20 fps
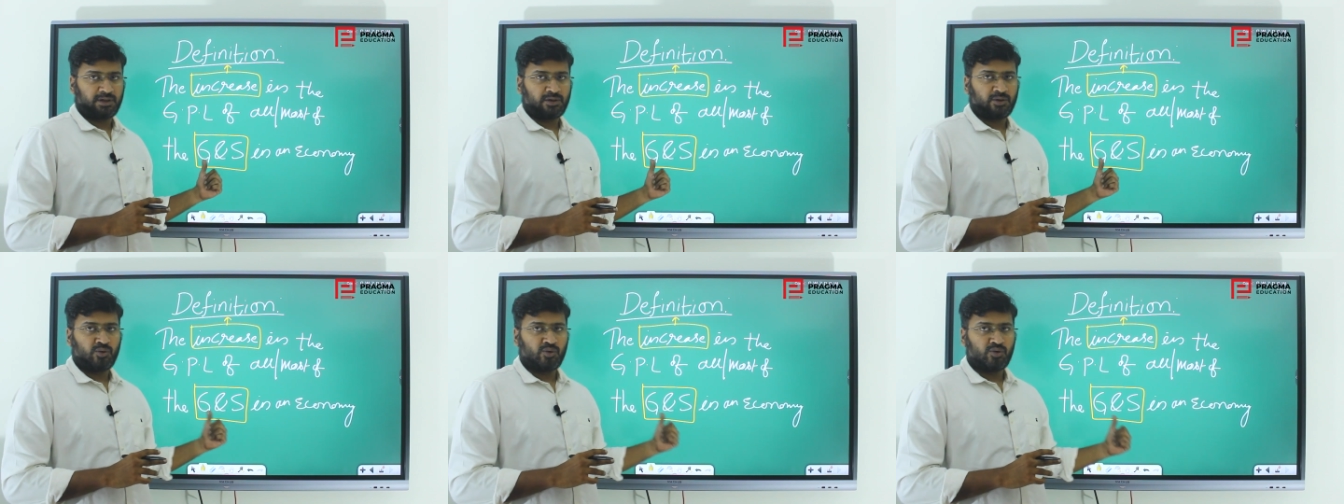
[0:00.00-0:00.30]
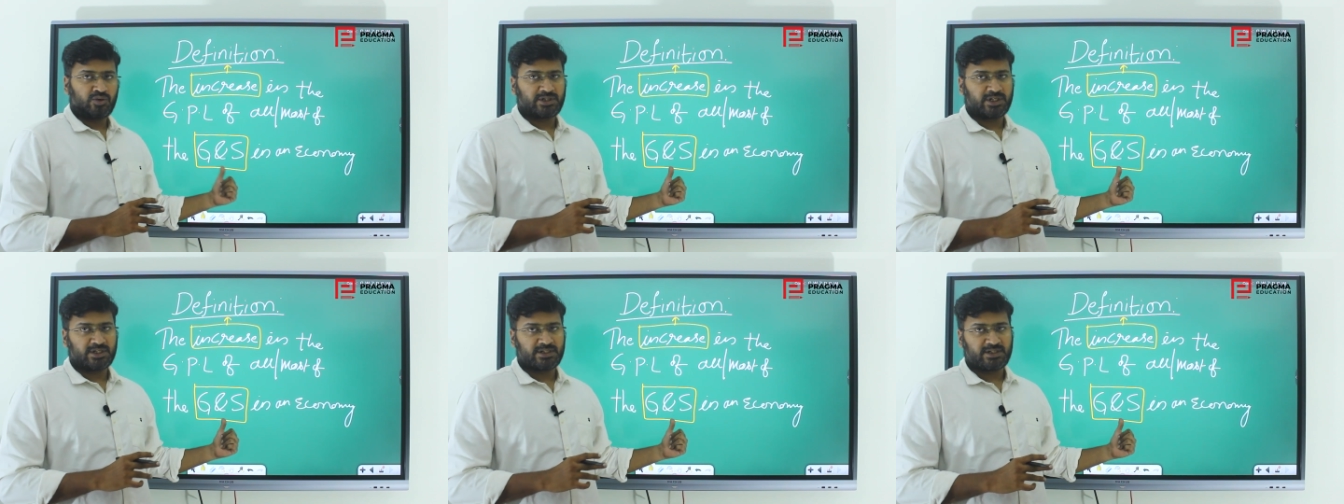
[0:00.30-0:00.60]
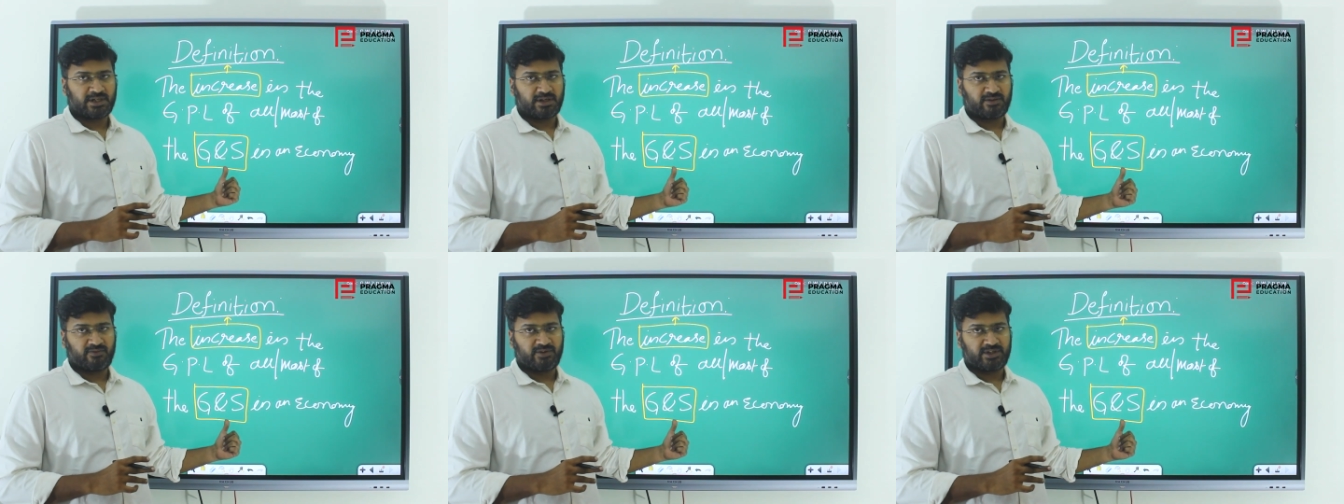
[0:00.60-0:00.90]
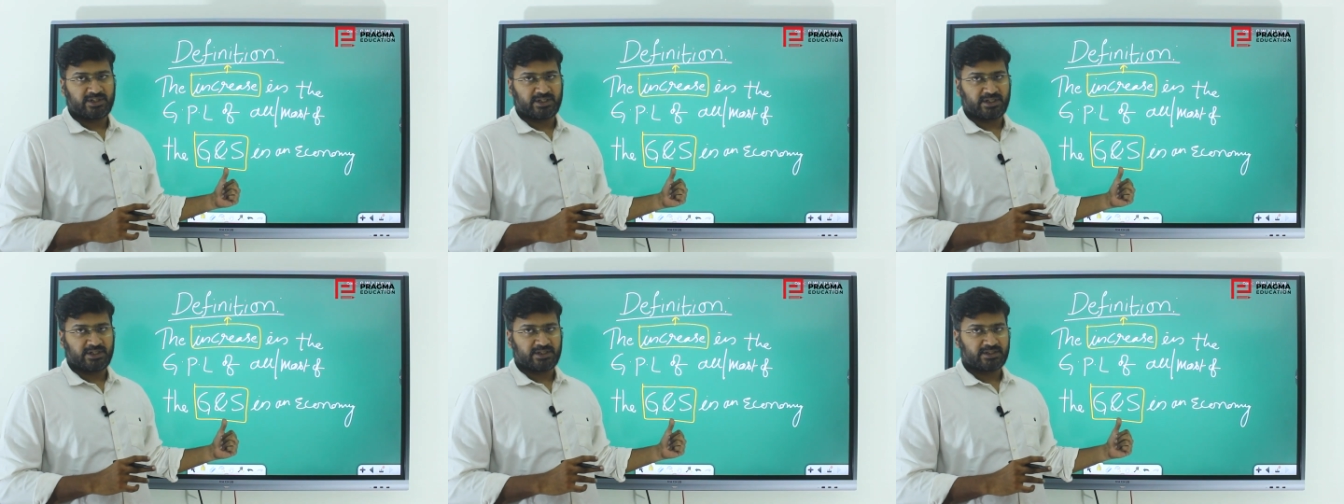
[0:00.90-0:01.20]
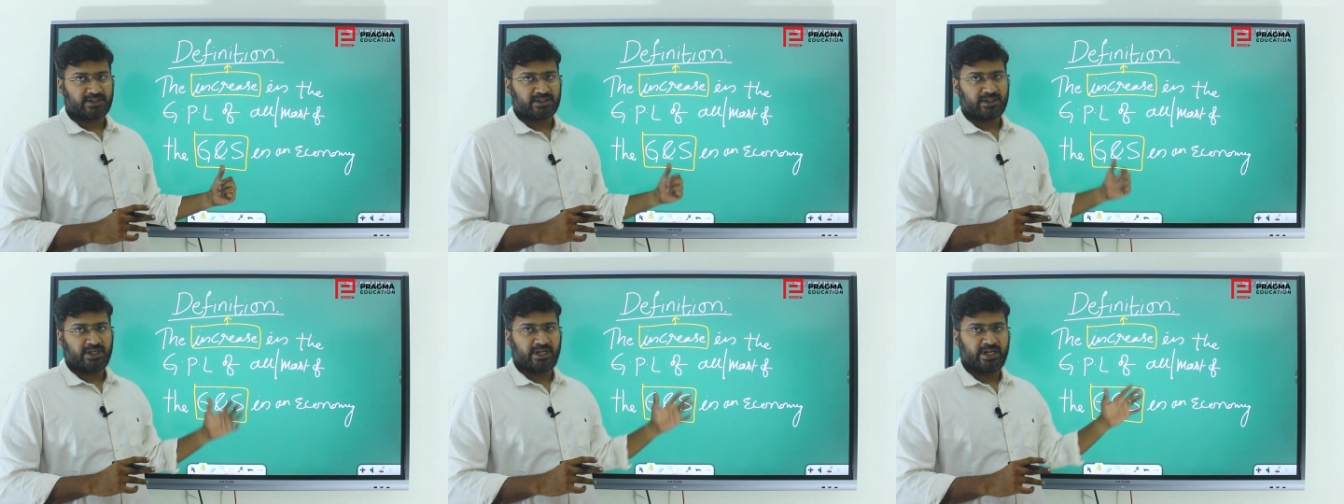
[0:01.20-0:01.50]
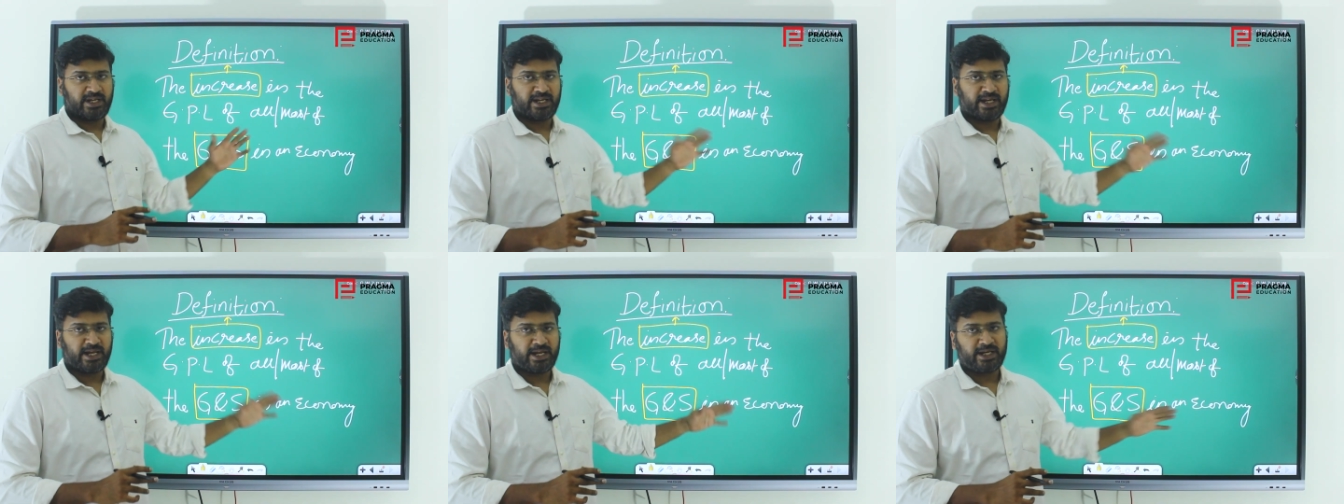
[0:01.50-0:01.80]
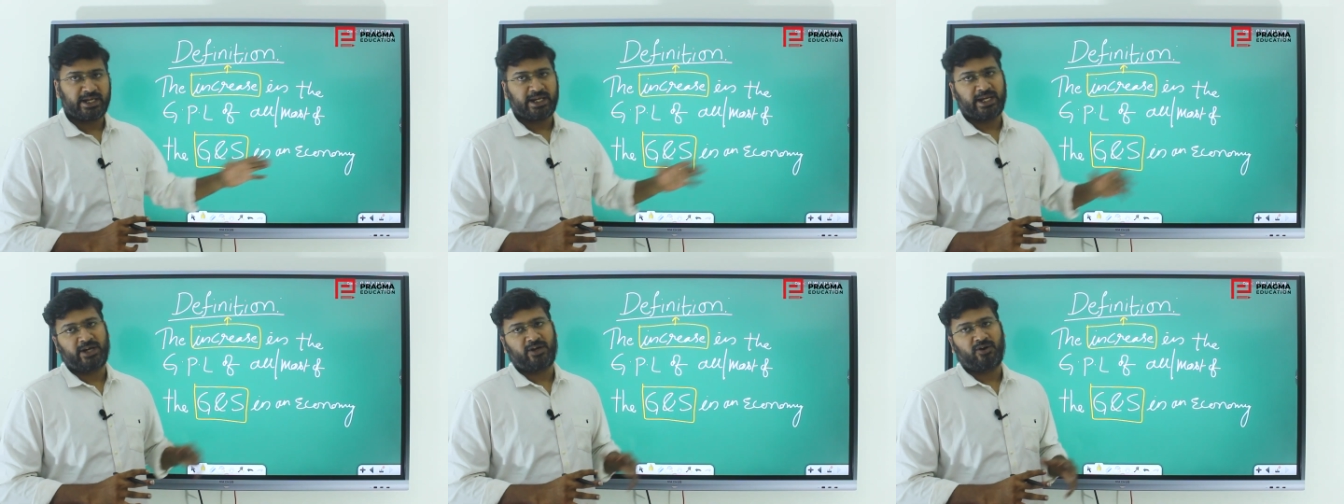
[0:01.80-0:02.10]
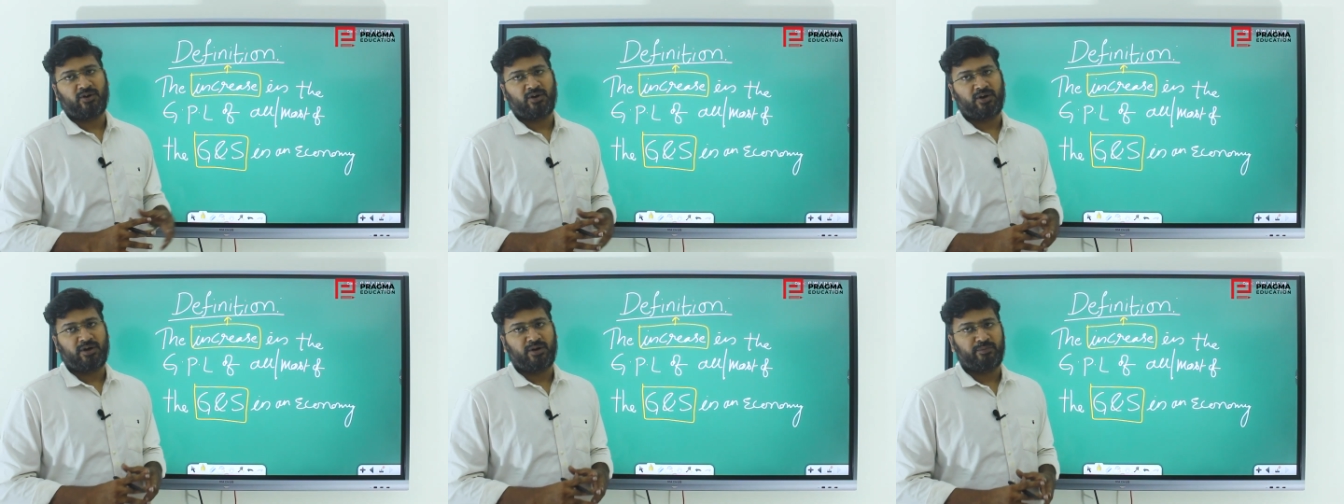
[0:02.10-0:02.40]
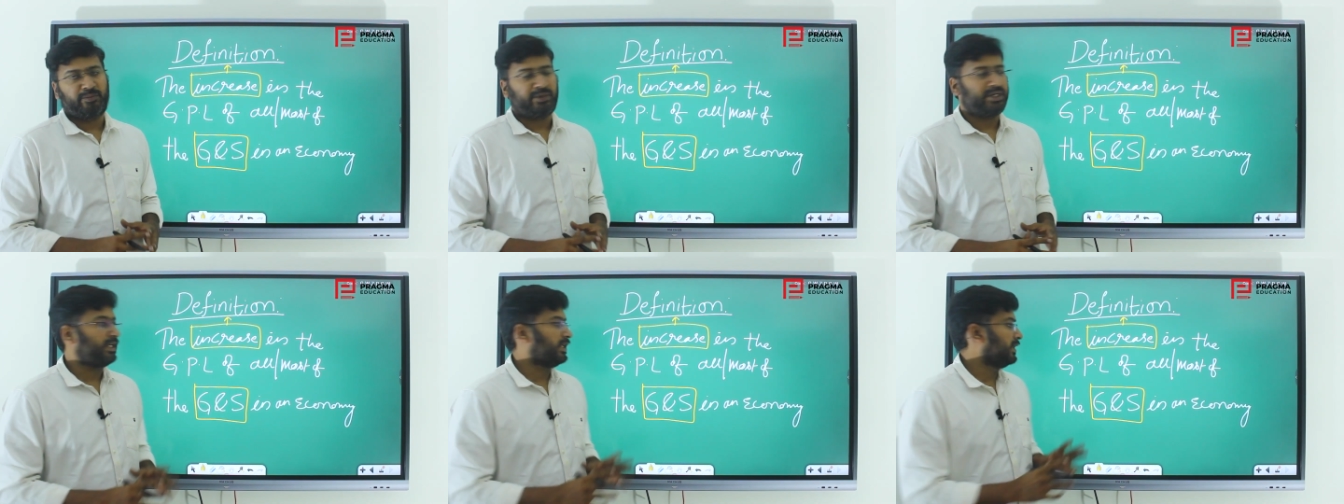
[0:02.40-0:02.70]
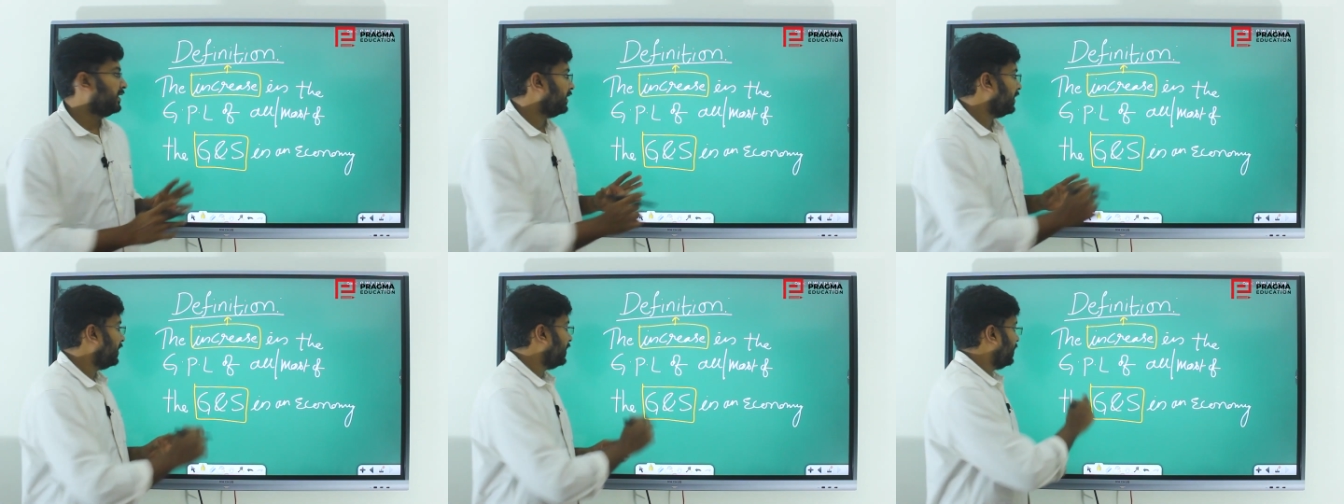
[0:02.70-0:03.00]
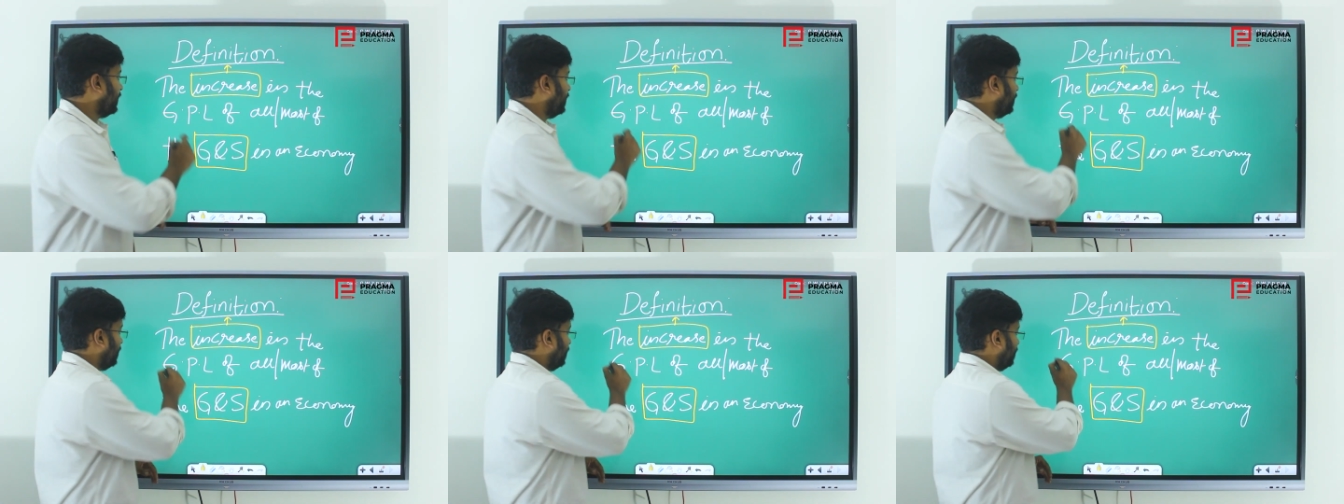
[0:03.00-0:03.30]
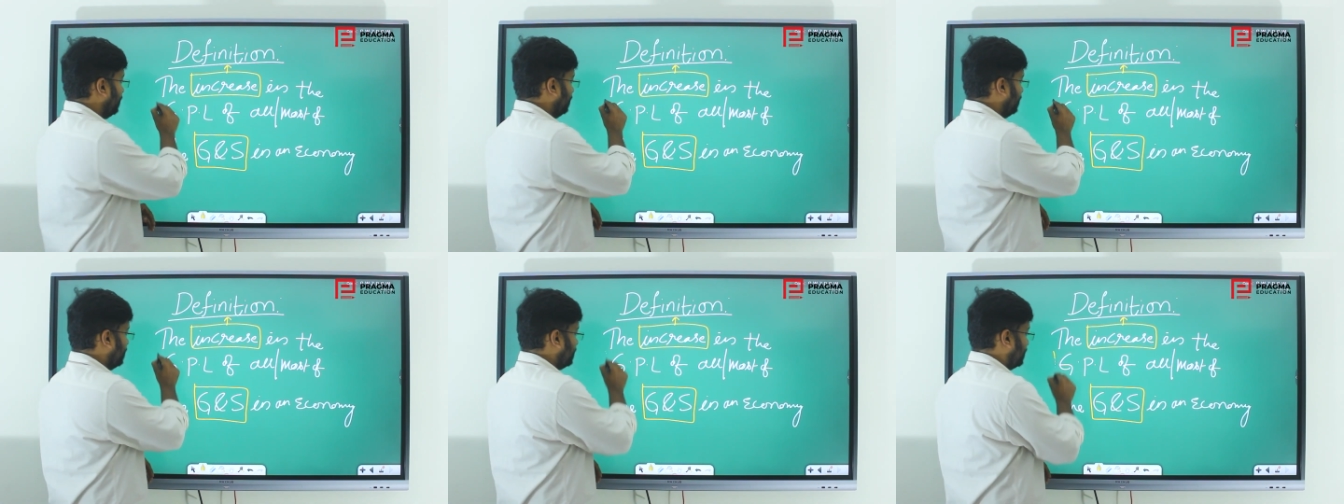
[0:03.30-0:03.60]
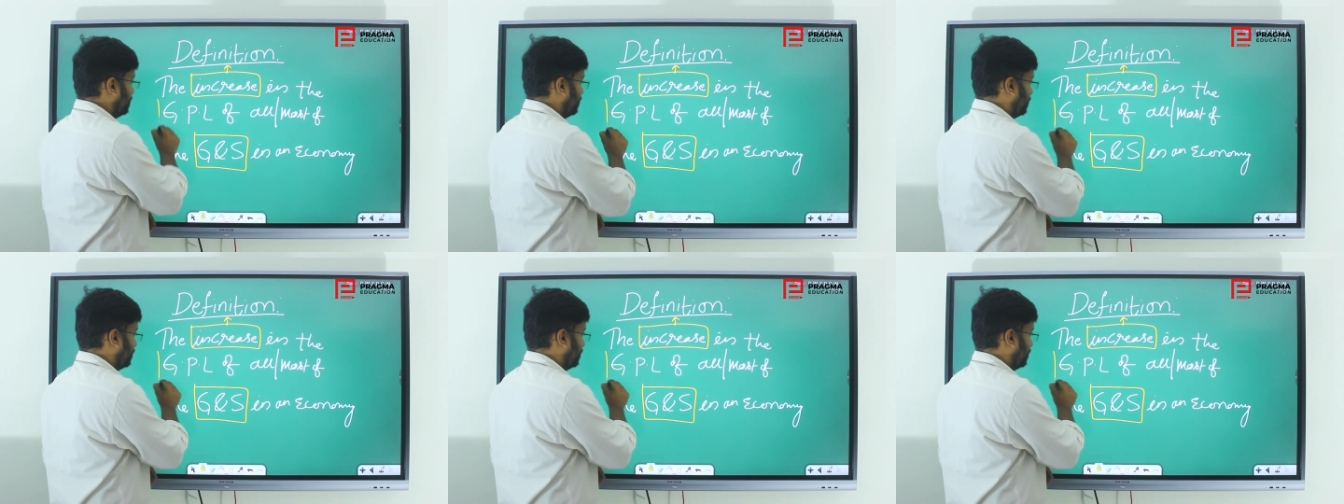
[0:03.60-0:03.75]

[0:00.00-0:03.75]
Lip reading: goods and services in an economy. This